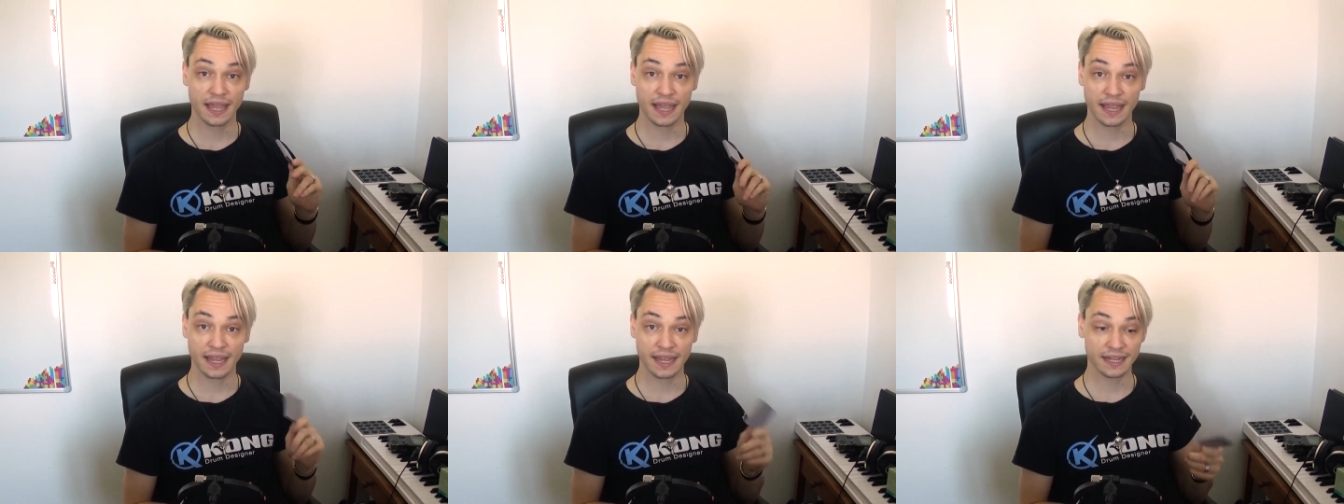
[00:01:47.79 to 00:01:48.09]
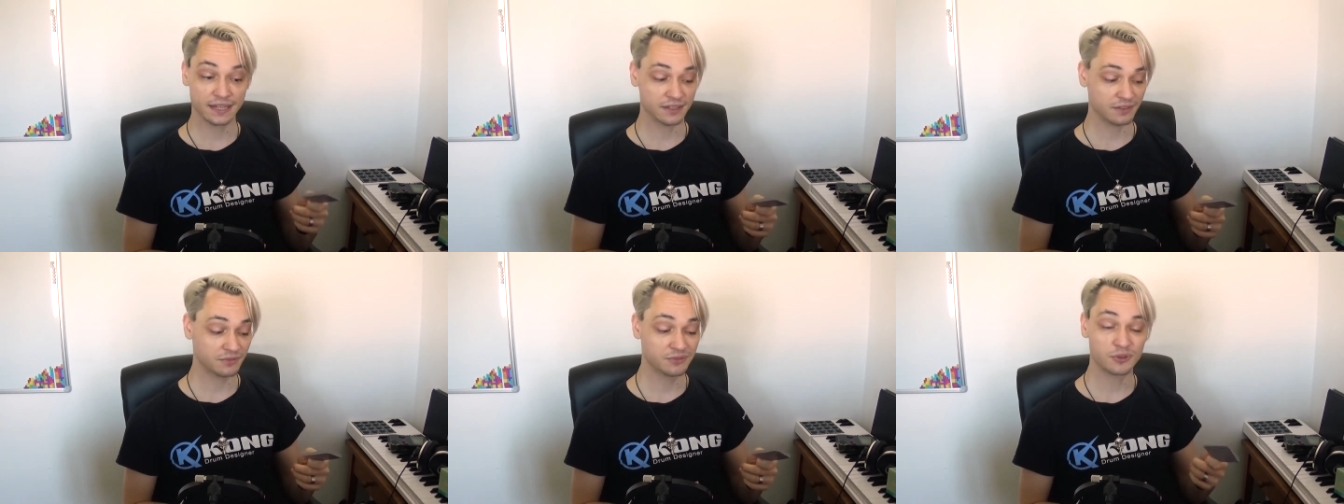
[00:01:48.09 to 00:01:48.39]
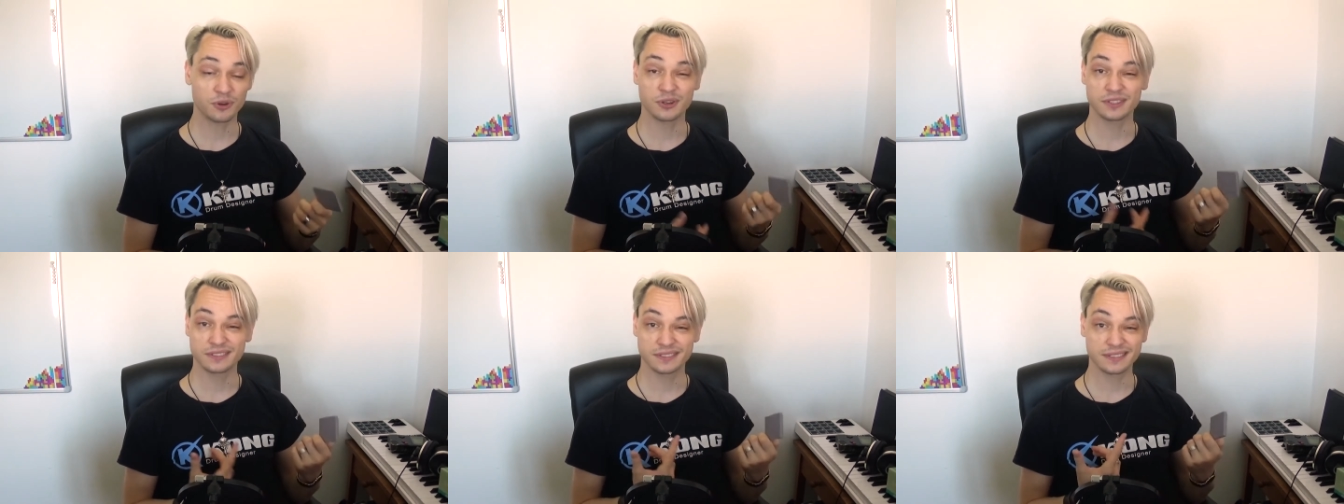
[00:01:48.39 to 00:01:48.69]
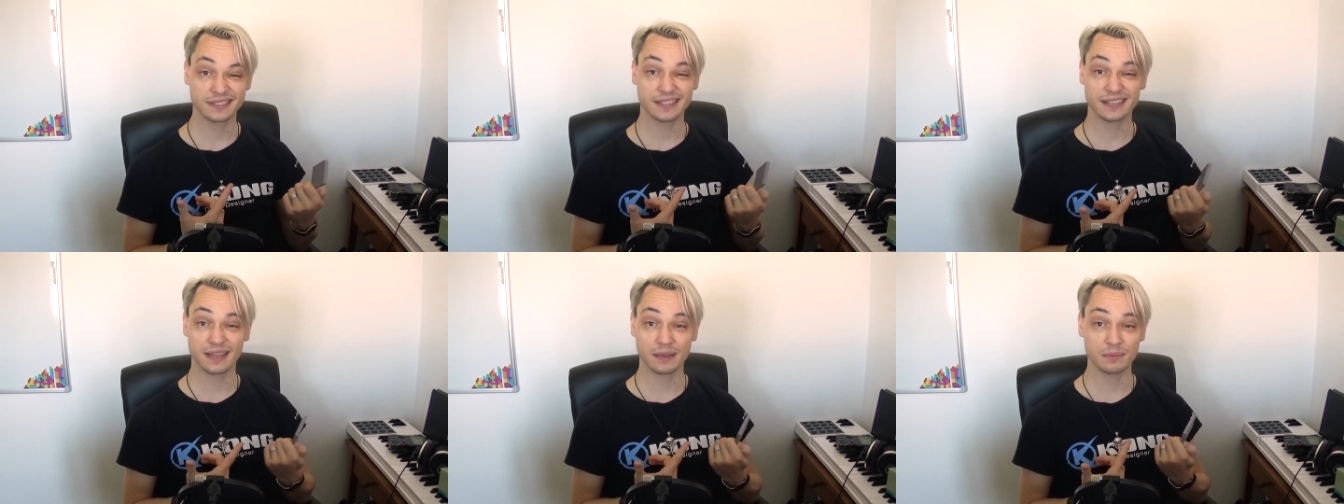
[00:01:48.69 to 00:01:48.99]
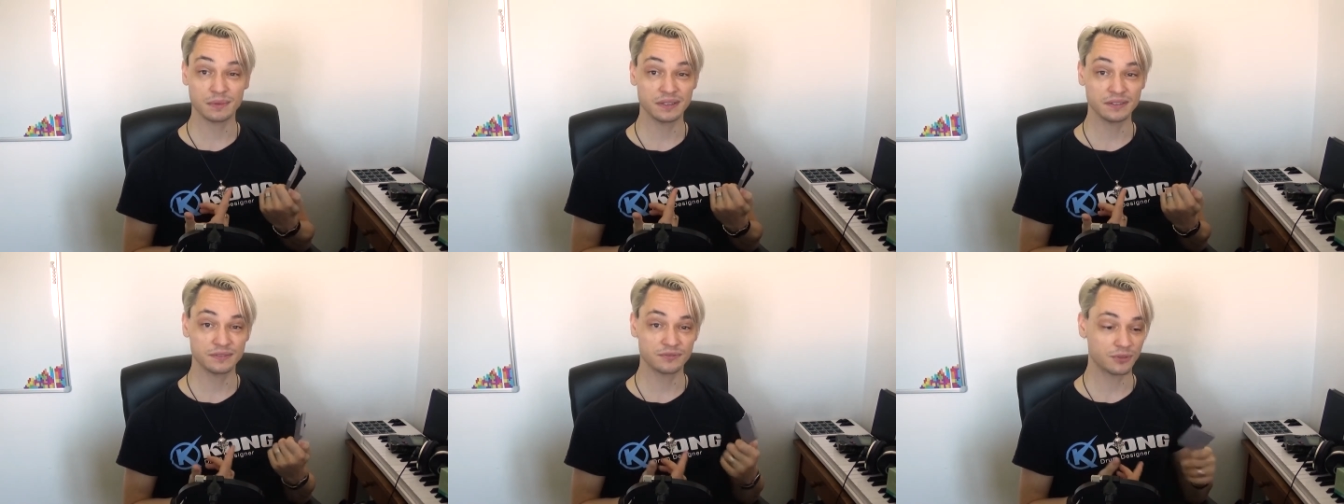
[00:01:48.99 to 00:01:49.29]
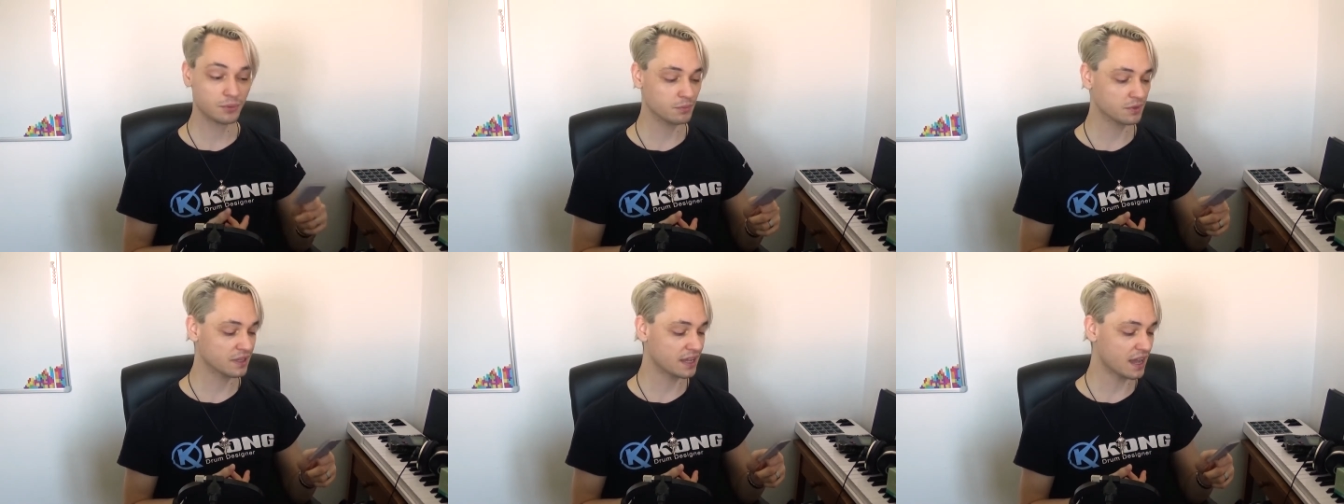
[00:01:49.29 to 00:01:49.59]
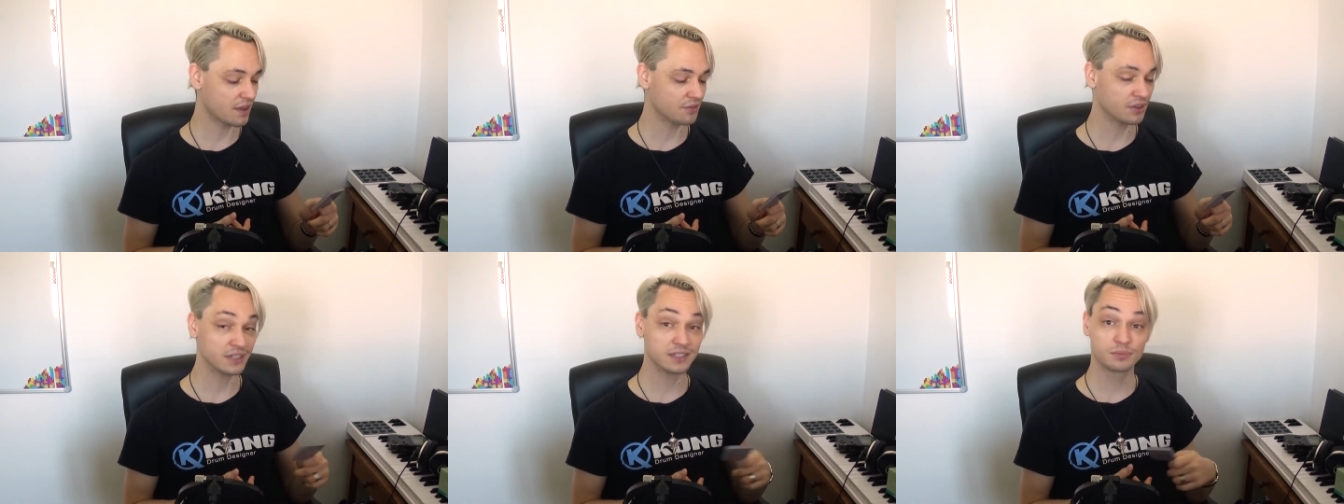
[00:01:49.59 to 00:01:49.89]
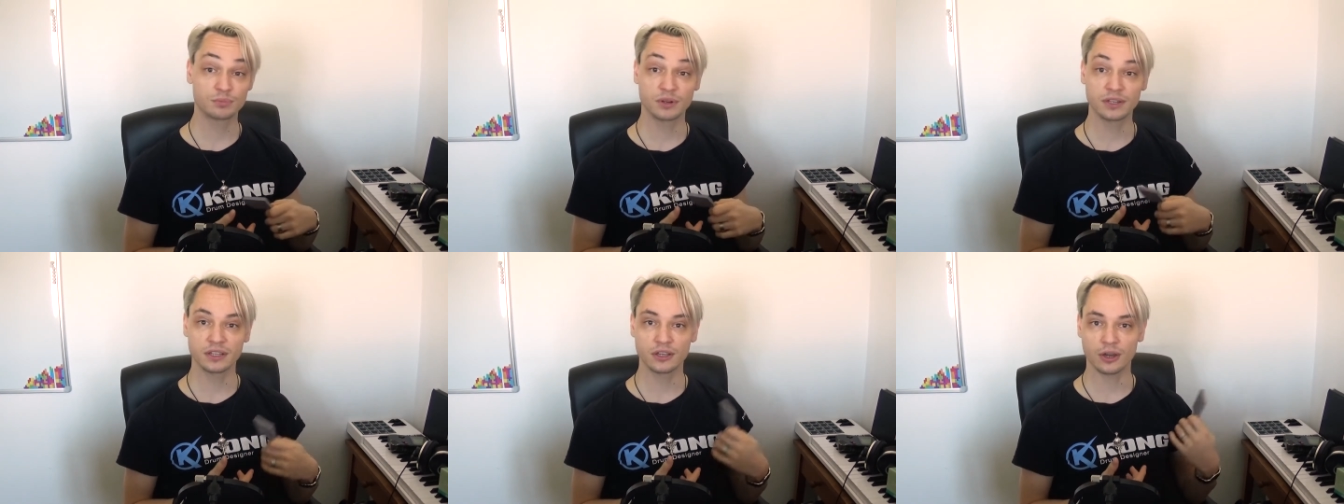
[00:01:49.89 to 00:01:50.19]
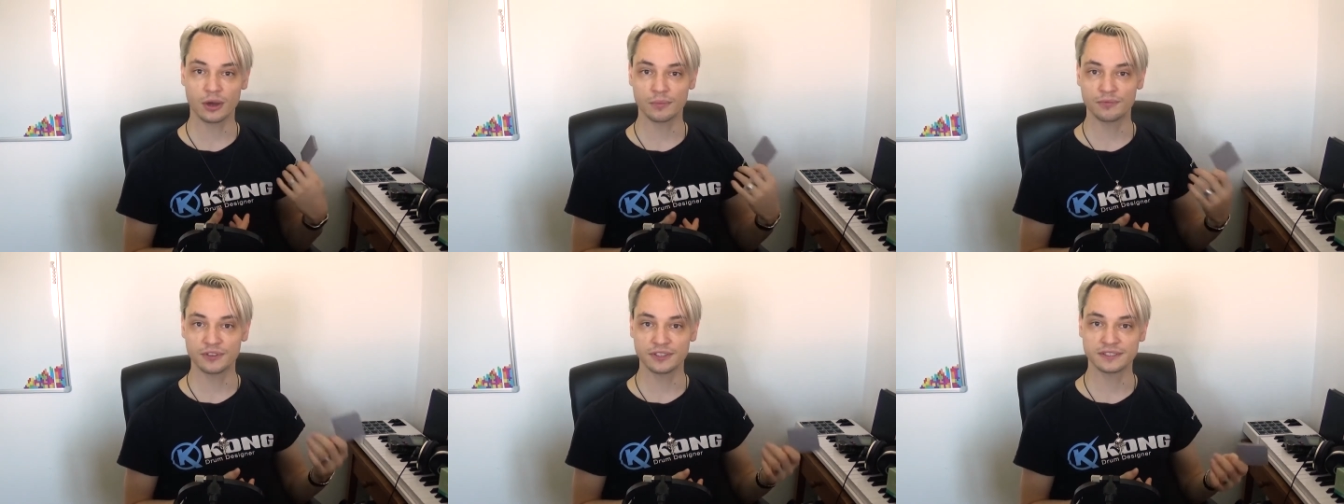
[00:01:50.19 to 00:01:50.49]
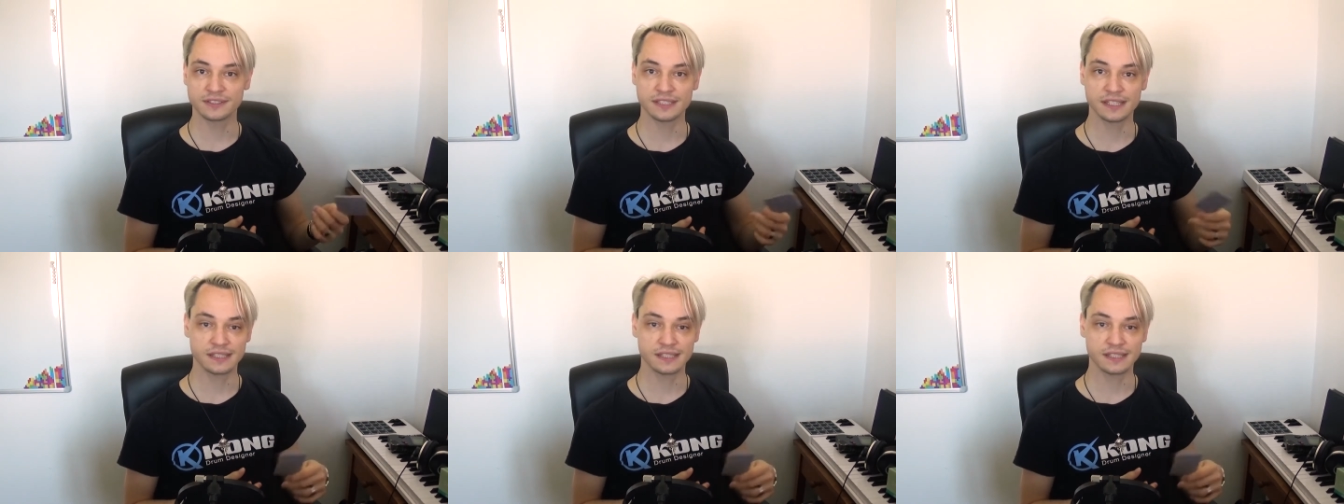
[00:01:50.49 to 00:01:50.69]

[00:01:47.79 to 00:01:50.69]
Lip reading: And of course, I mean, from the cover it's pretty obvious